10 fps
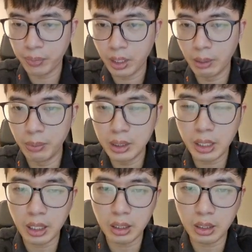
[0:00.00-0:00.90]
It means
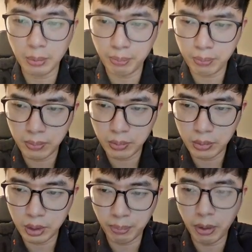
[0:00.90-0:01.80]
that
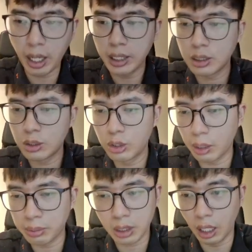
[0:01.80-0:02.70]
the price
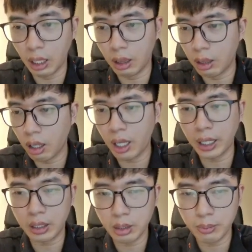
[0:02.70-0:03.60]
drops a lot
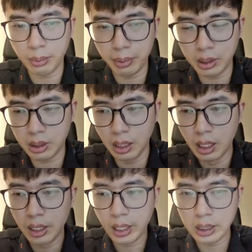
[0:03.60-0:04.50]
until people
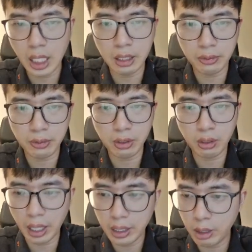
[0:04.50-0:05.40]
doesn't have
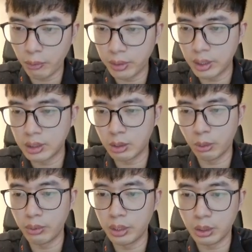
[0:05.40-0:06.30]
any confidence to
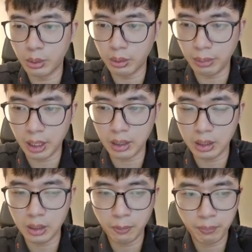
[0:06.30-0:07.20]
go into the markets.